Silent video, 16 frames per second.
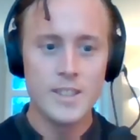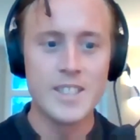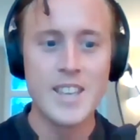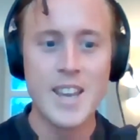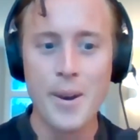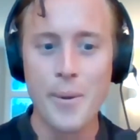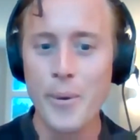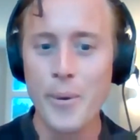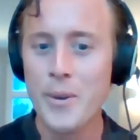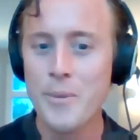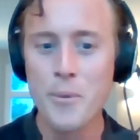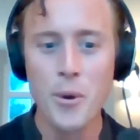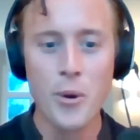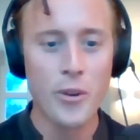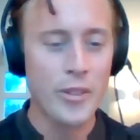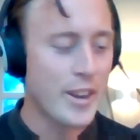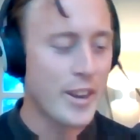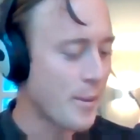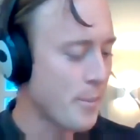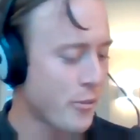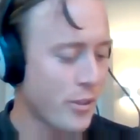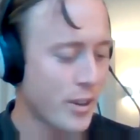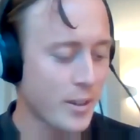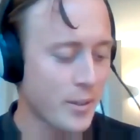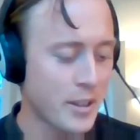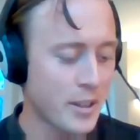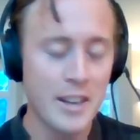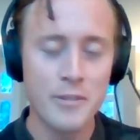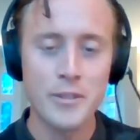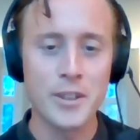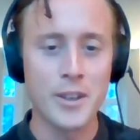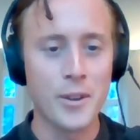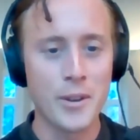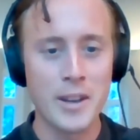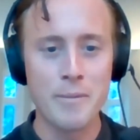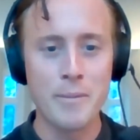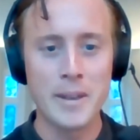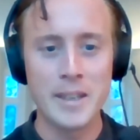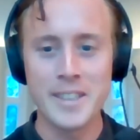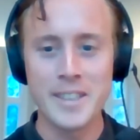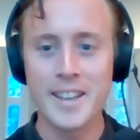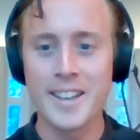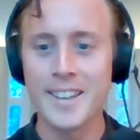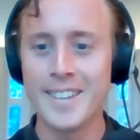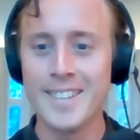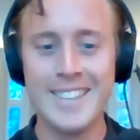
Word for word: Yeah, one more, and then I'm afraid I'm going to have to go and have my okay.